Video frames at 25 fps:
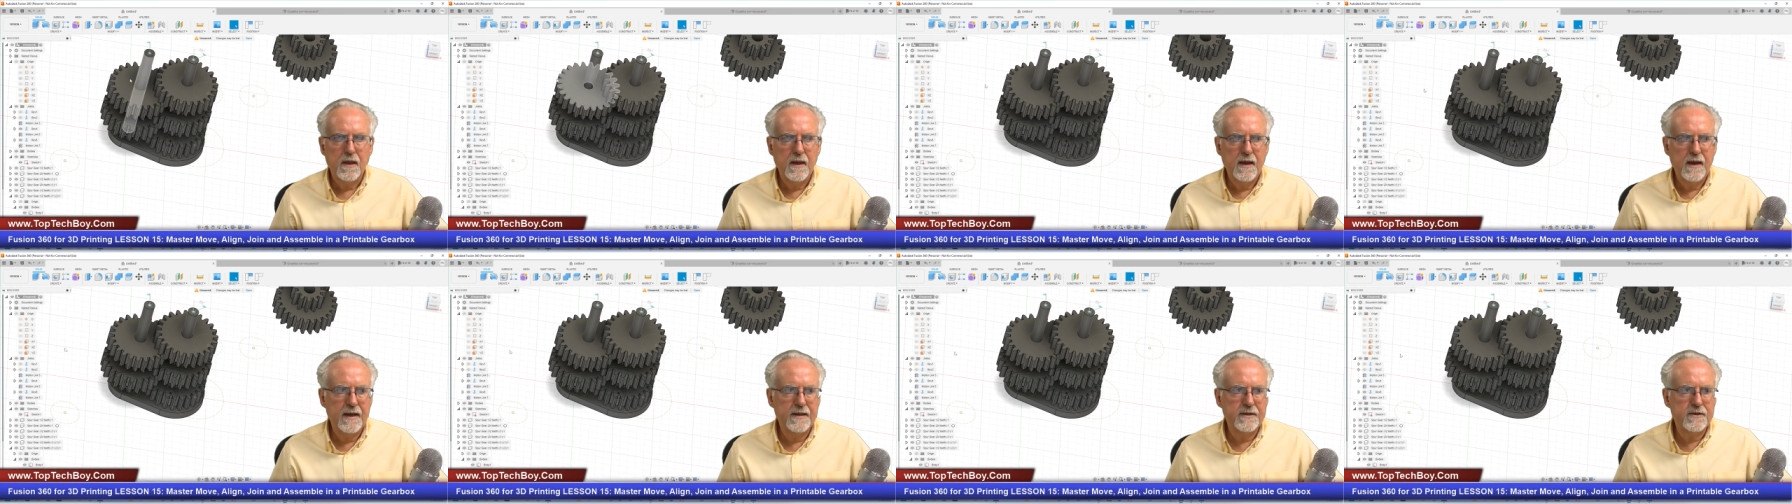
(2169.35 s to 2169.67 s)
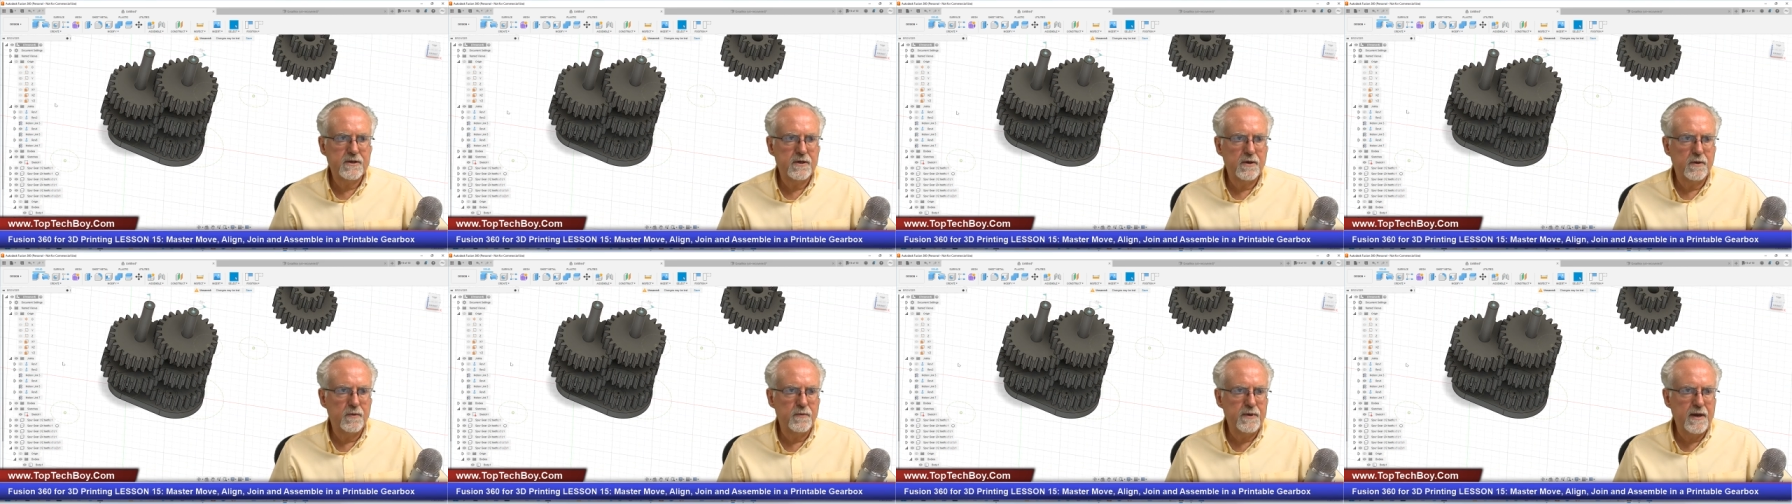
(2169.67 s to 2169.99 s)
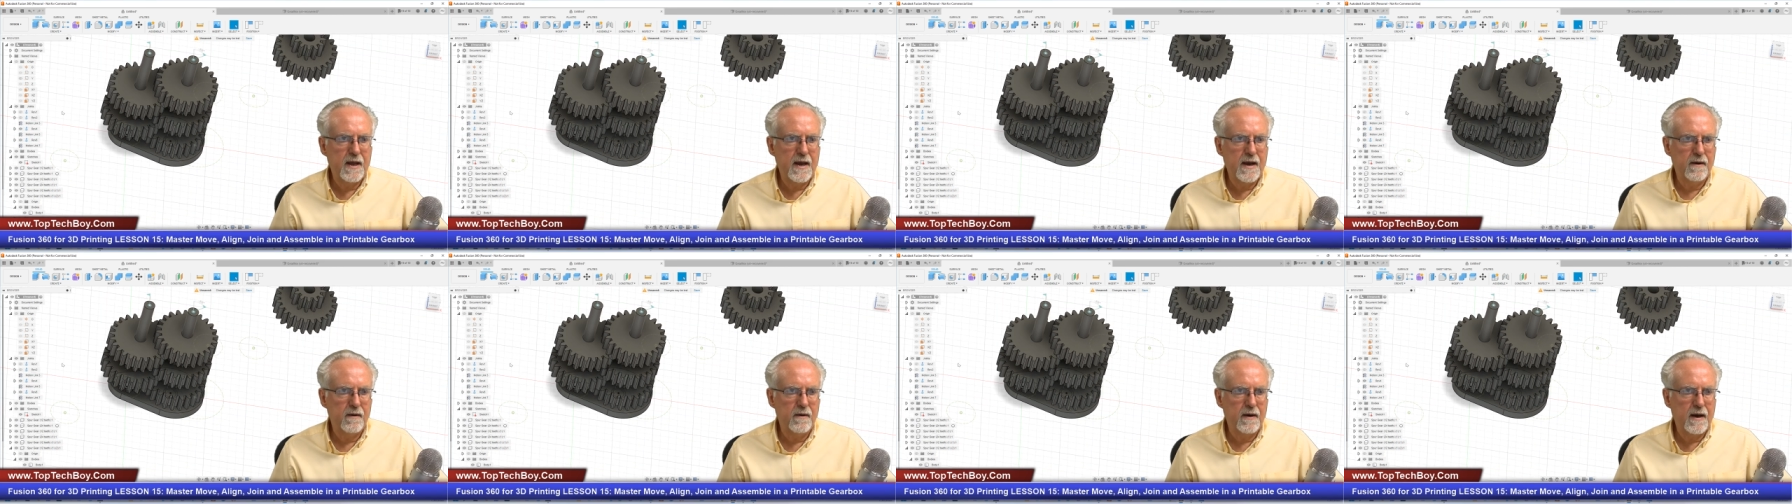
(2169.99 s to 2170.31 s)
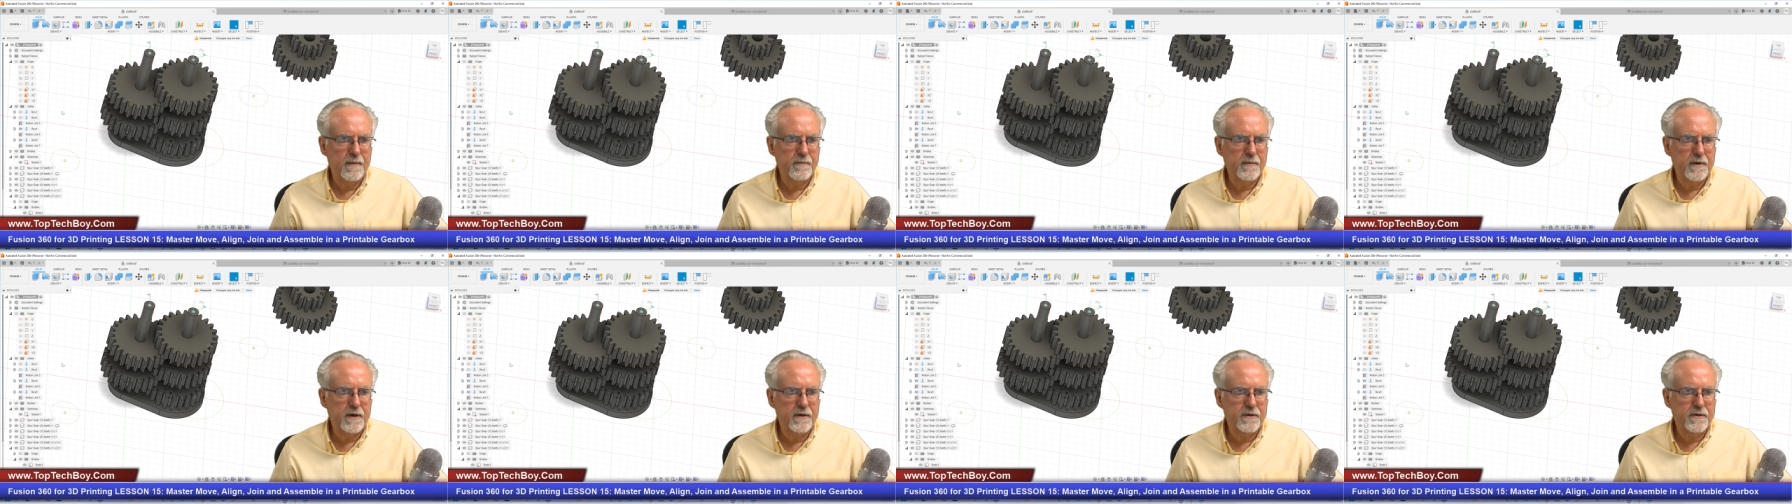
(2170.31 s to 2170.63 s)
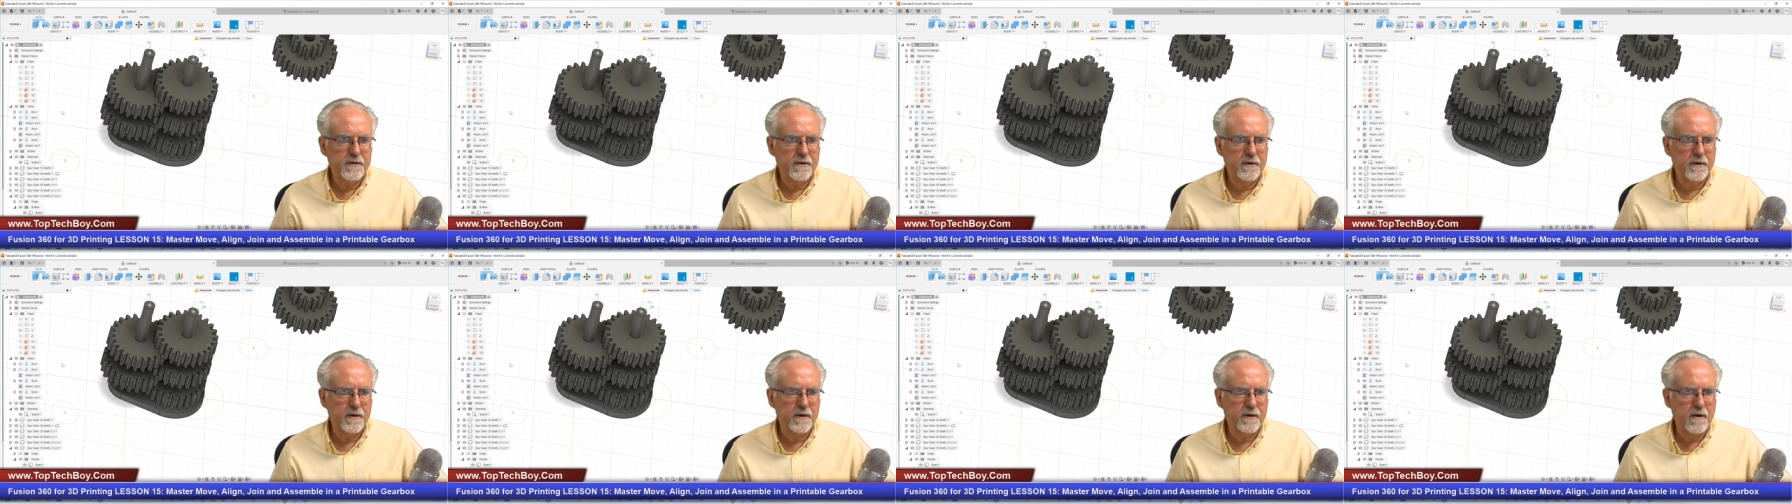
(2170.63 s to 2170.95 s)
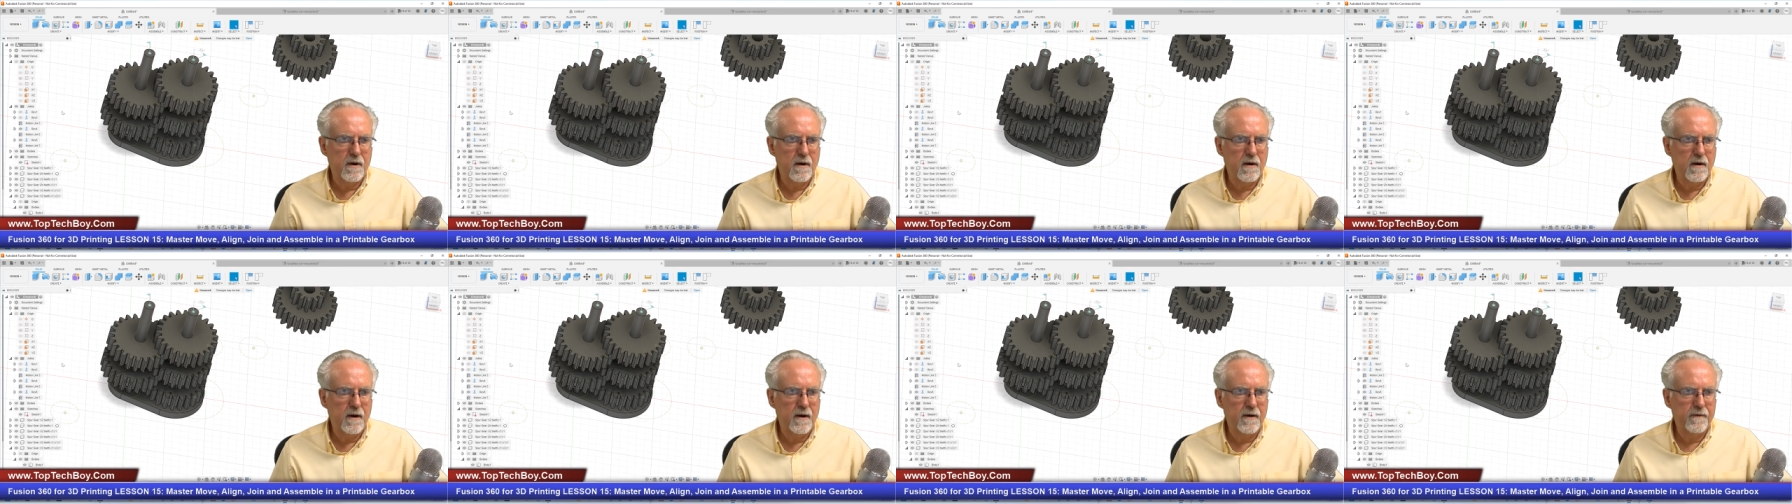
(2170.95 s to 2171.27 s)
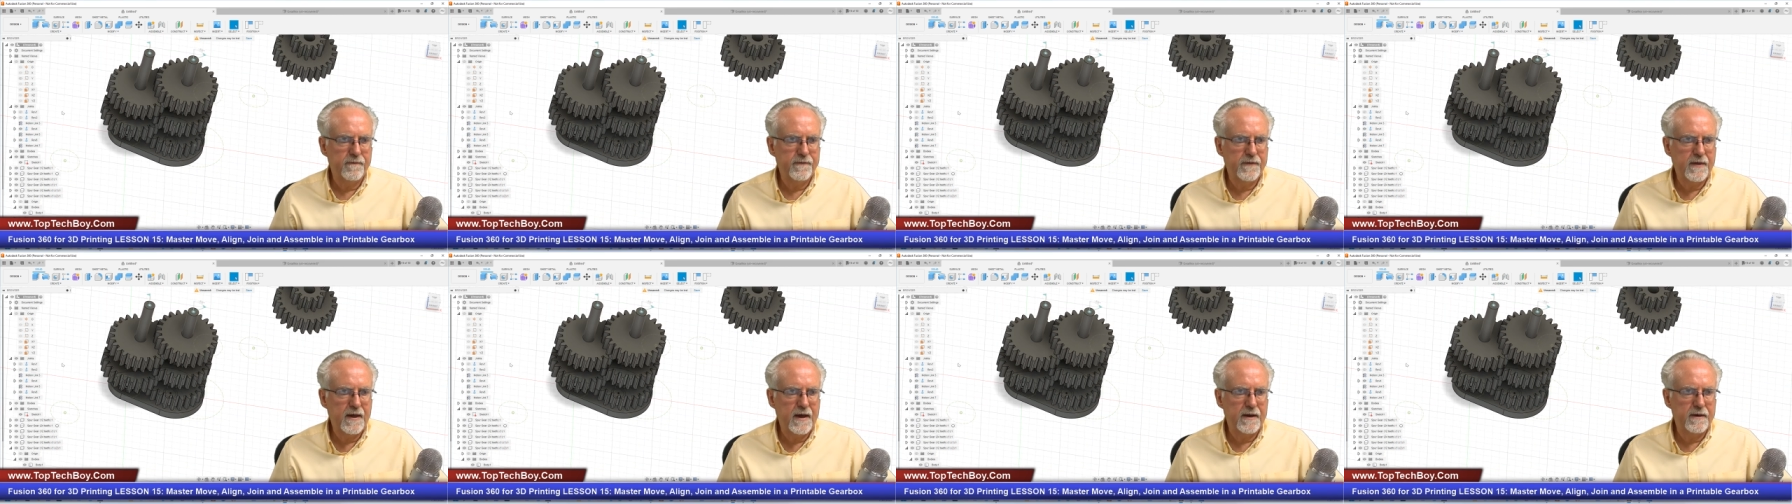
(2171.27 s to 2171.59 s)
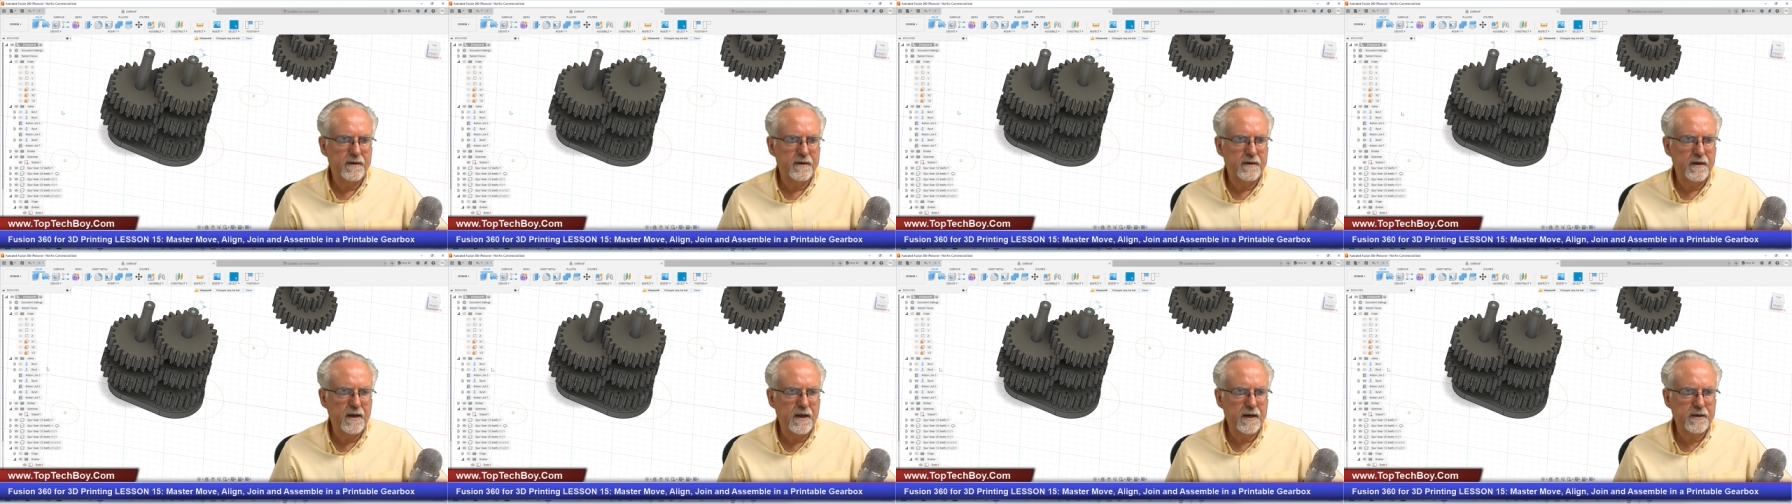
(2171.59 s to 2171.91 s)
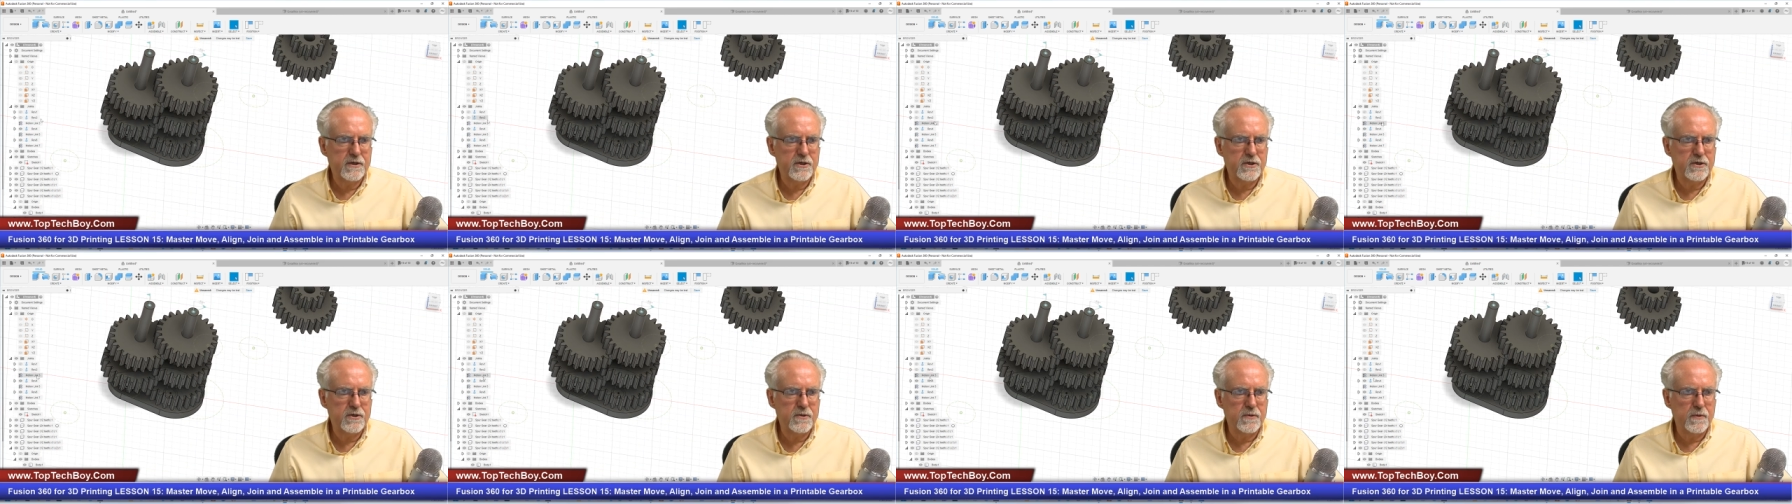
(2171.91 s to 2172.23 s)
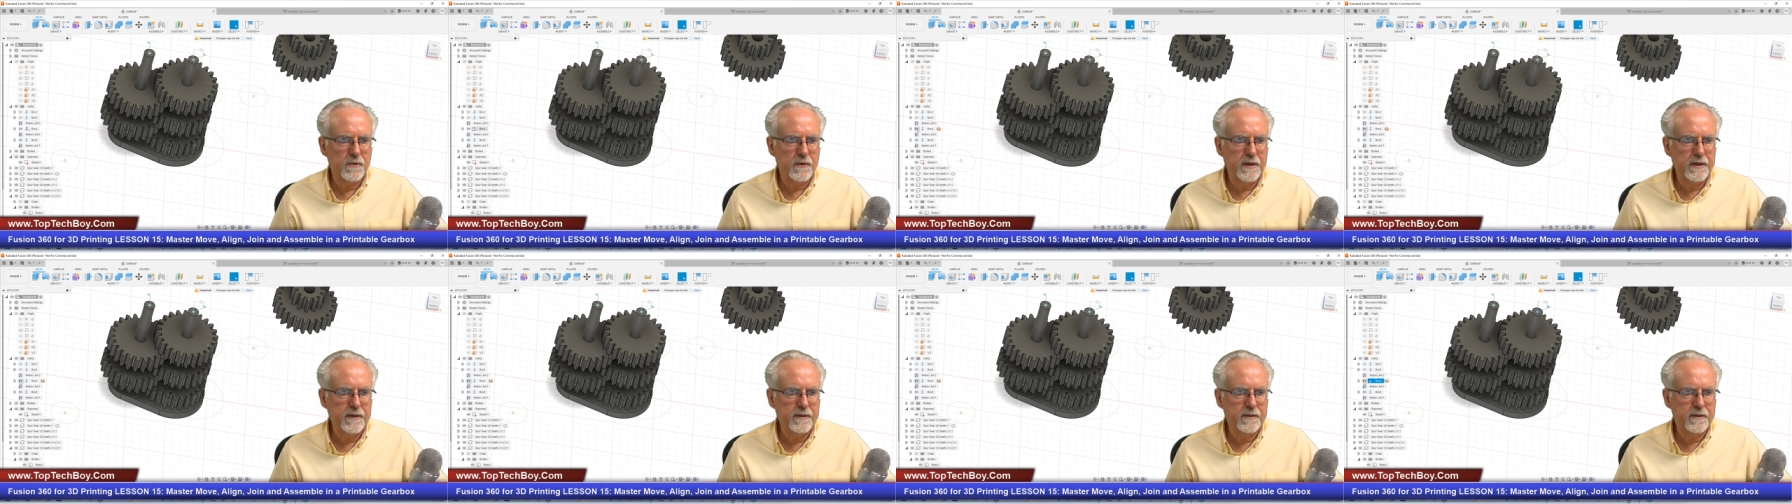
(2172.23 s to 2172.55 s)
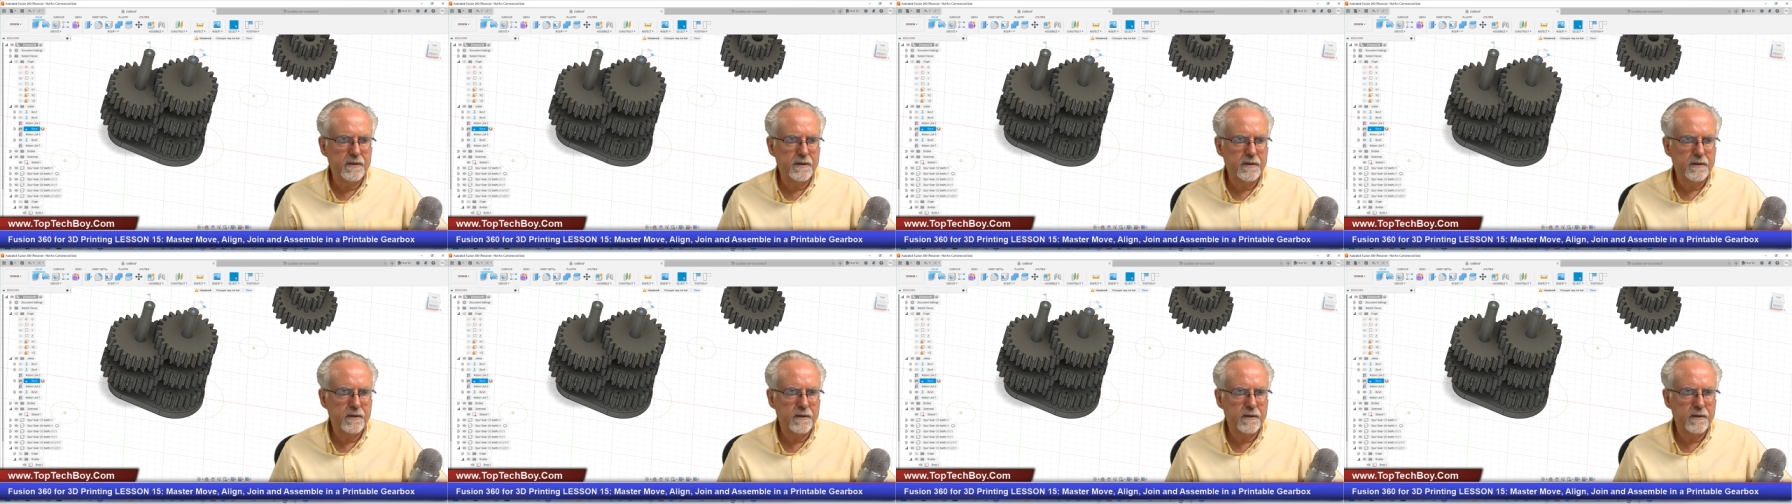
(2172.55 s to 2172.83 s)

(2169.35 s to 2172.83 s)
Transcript: And so now I'm going to turn off that next joint,